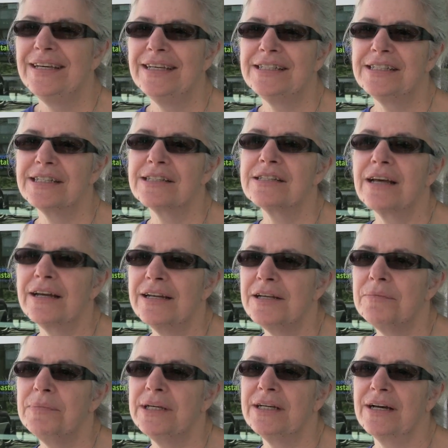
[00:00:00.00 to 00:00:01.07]
It's
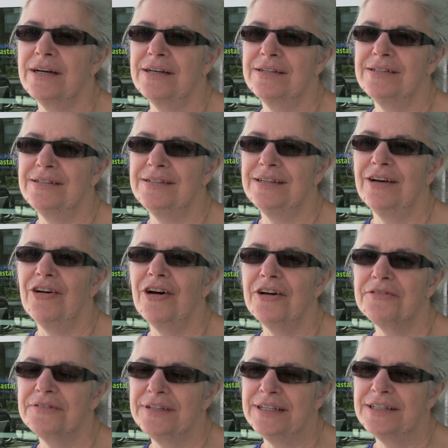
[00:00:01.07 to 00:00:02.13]
exciting because
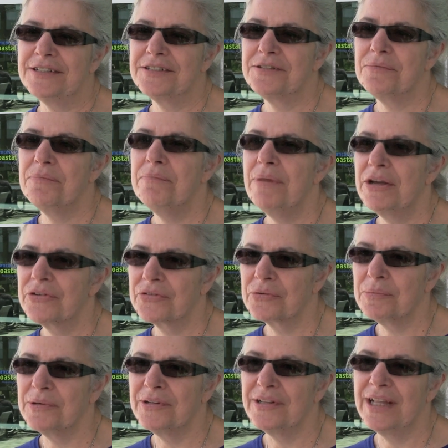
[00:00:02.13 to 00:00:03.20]
often it's
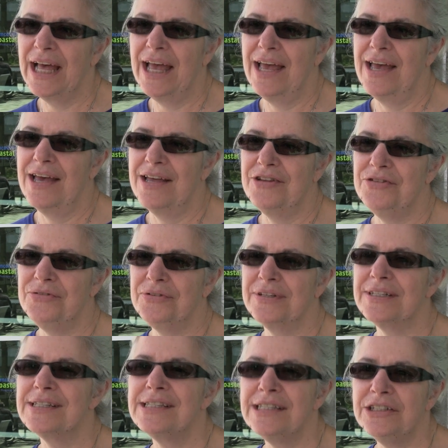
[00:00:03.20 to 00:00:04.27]
measurable and you
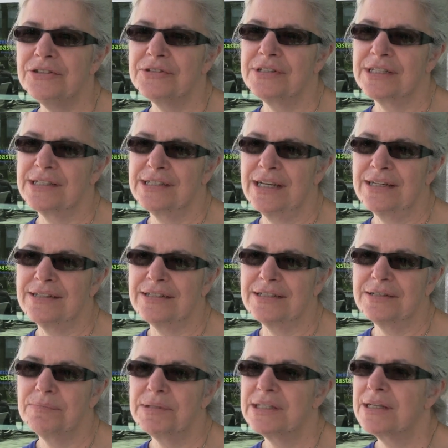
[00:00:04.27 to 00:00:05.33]
can see your
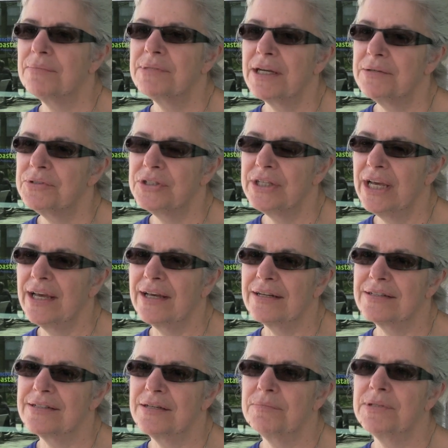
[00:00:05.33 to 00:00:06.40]
successes, but sometimes you
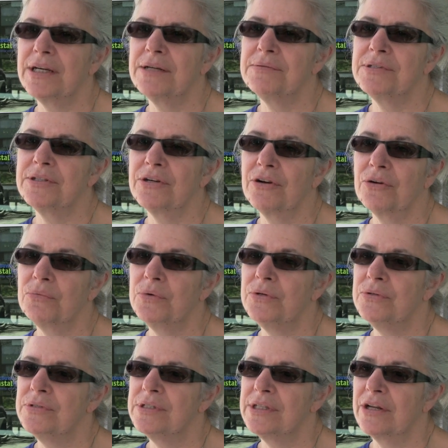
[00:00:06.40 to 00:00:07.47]
can't. Sometimes there are
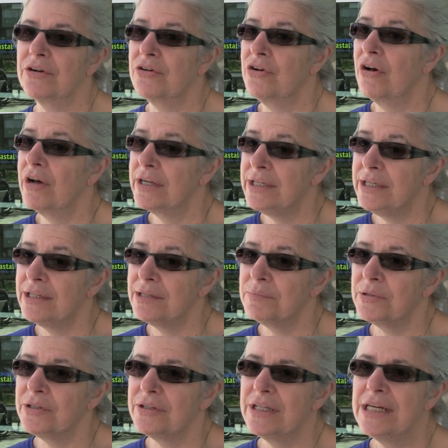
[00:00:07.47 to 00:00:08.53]
wounds that are not
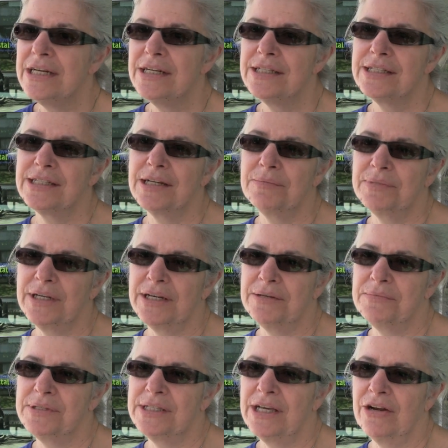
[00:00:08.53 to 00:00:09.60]
healable
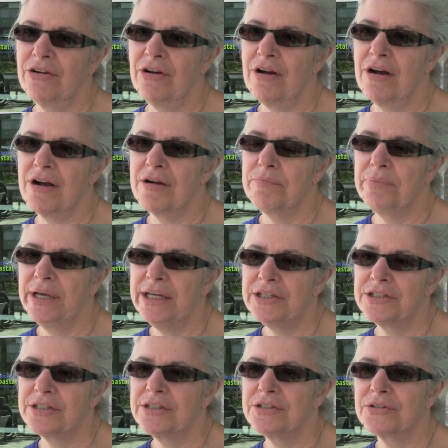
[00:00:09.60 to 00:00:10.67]
Sometimes there are
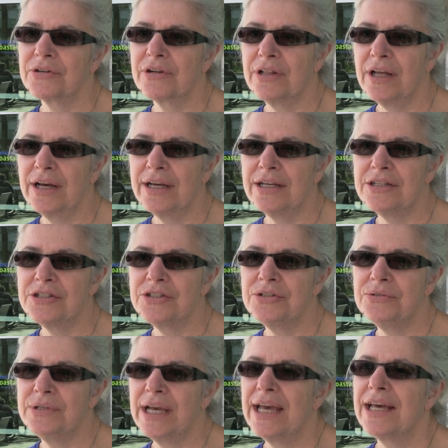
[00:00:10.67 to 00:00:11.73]
patients or clients
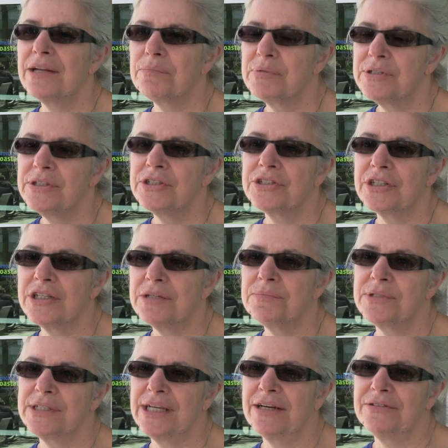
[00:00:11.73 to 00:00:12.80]
who can't position
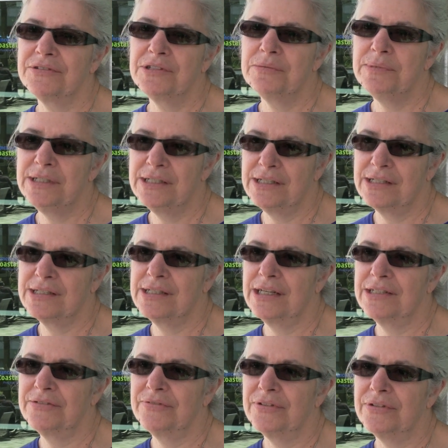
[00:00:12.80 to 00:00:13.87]
themselves to be
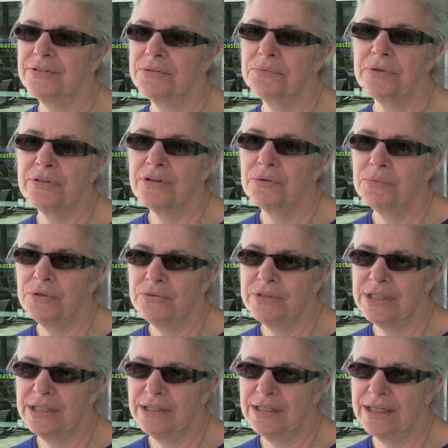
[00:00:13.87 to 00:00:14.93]
successful with their
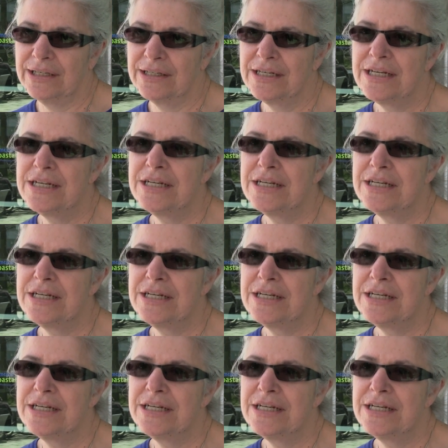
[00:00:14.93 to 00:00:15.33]
wound healing.